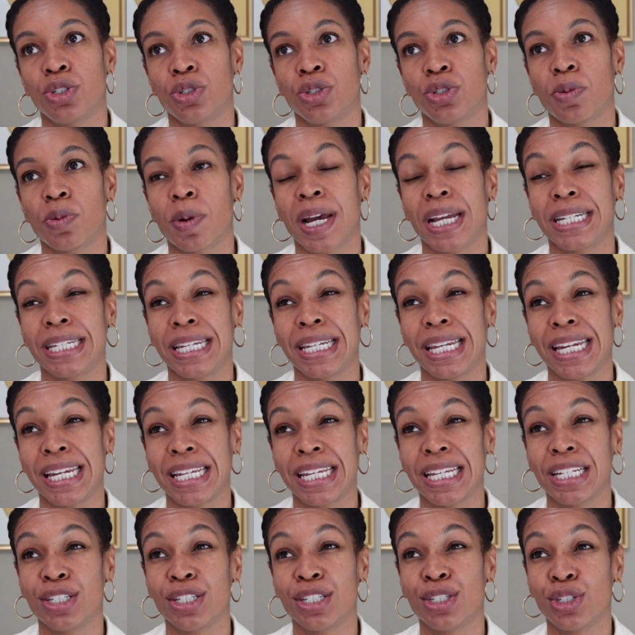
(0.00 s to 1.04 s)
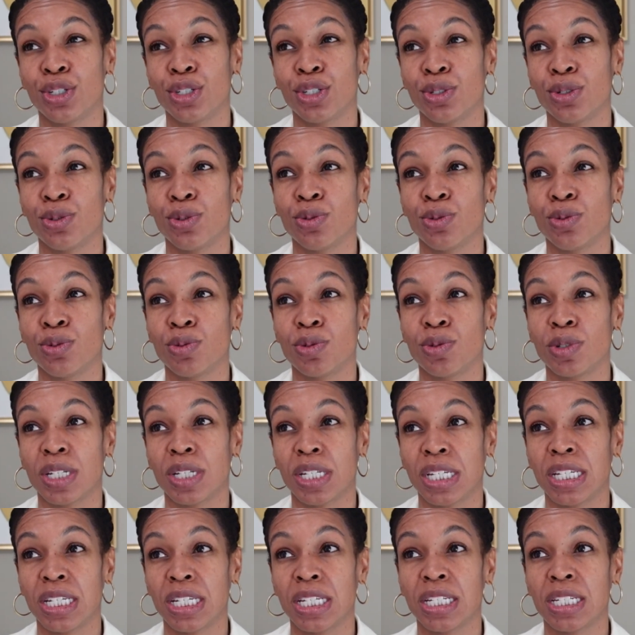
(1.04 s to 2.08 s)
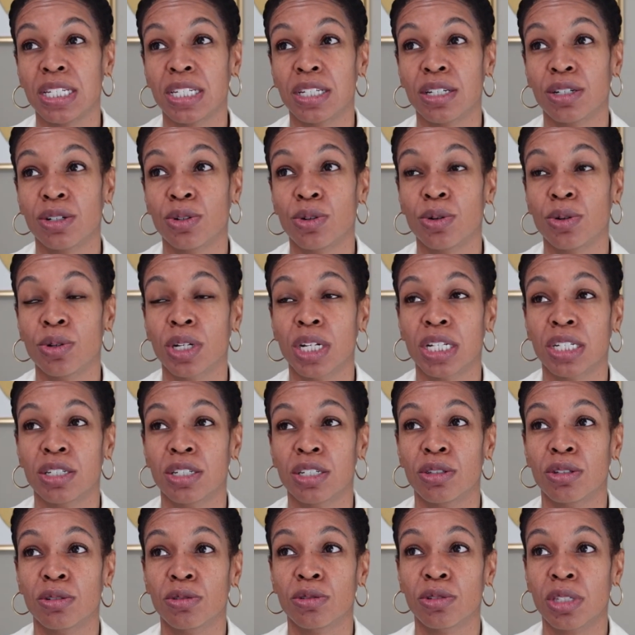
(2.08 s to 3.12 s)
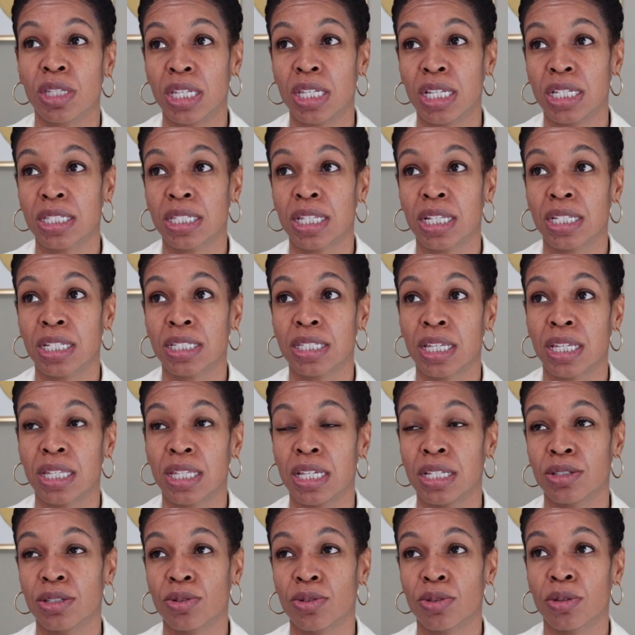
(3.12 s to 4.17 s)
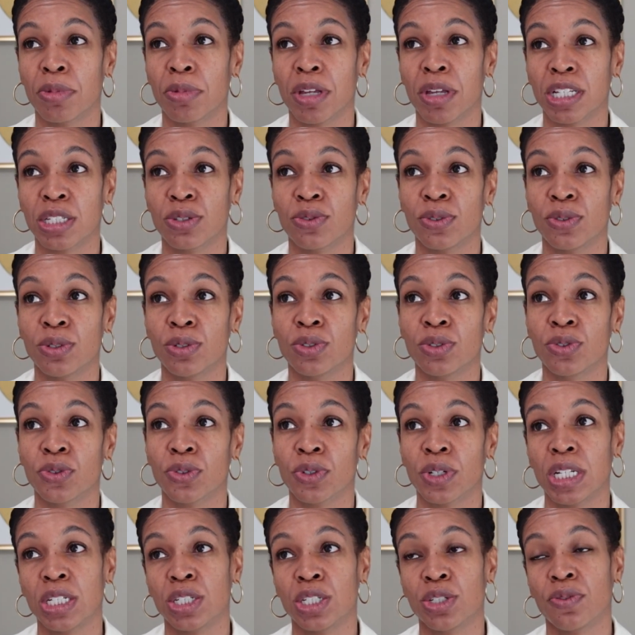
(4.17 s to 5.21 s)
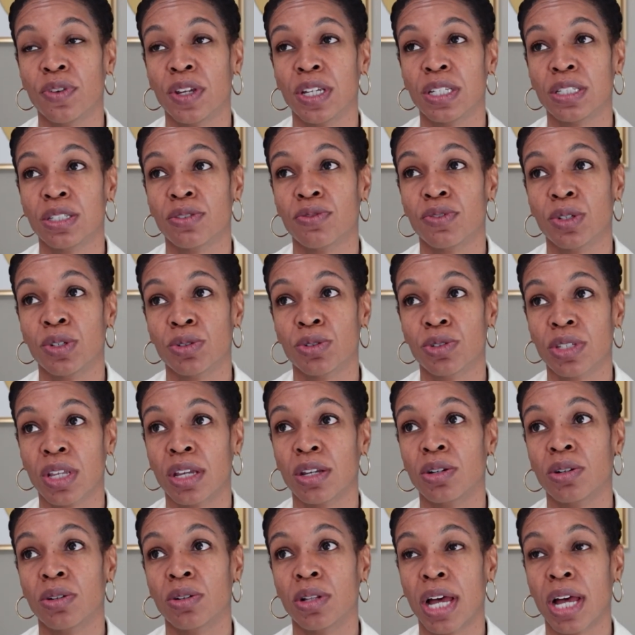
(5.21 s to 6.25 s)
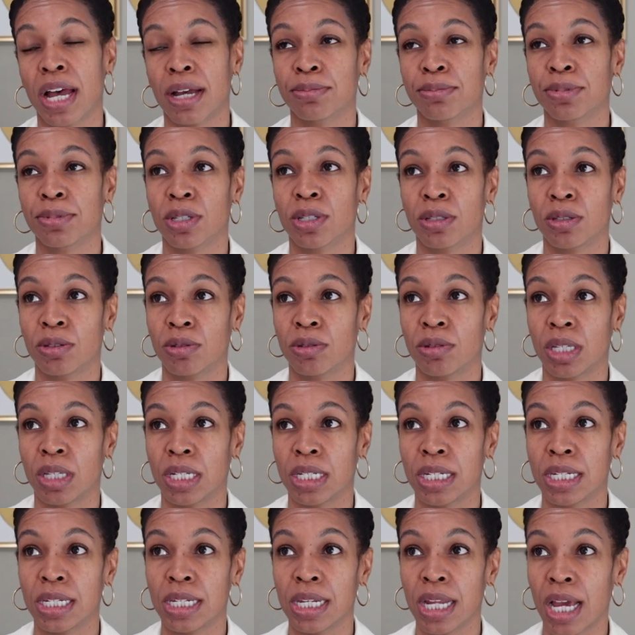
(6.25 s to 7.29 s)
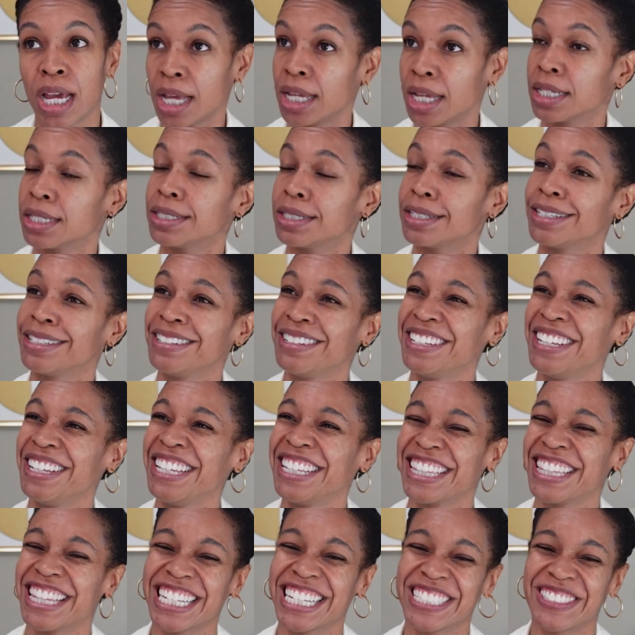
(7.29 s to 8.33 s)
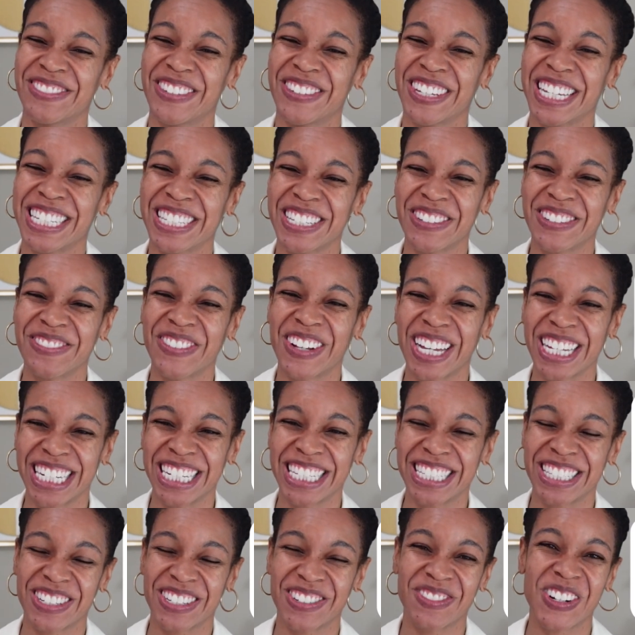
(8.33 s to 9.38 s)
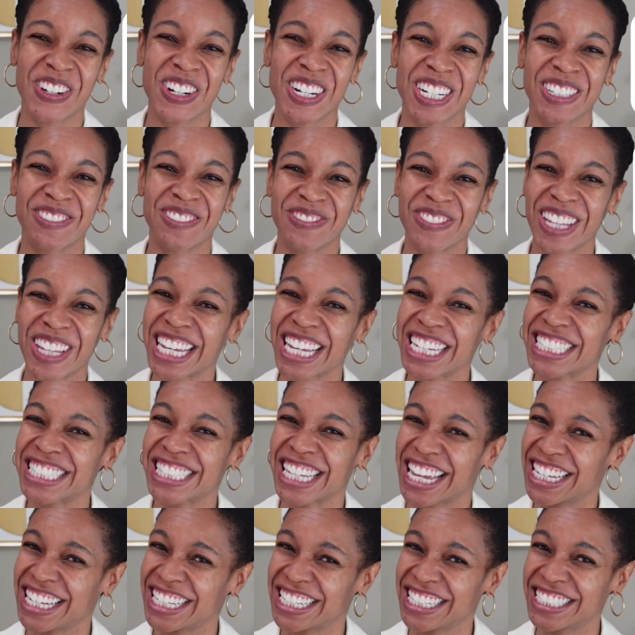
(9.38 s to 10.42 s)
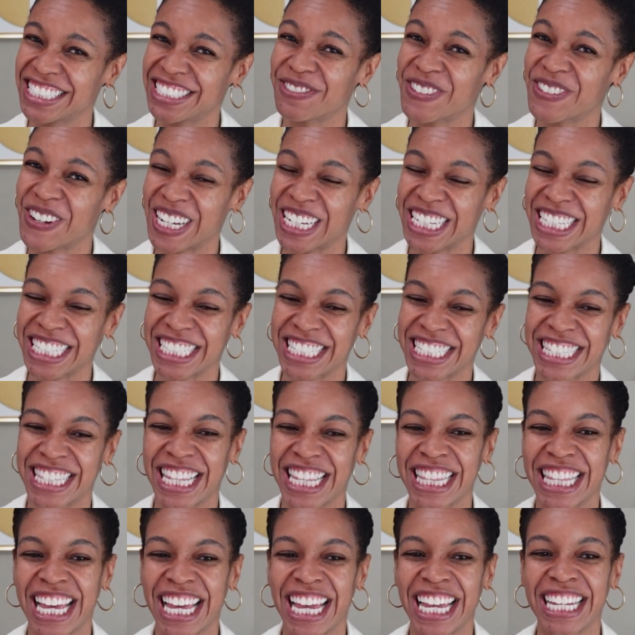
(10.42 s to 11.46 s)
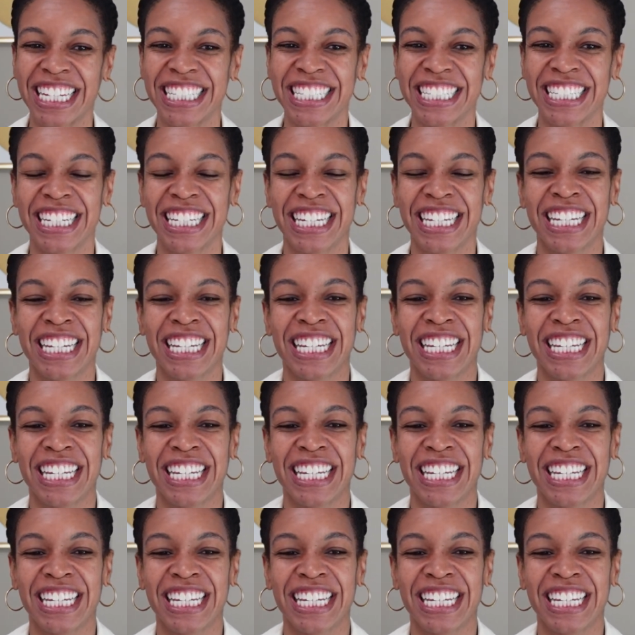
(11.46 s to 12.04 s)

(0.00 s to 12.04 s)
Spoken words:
do I need to eat according to those lists that say these are the best foods for each phase of your cycle? Absolutely not. And that's because our bodies are more complex and wise than that.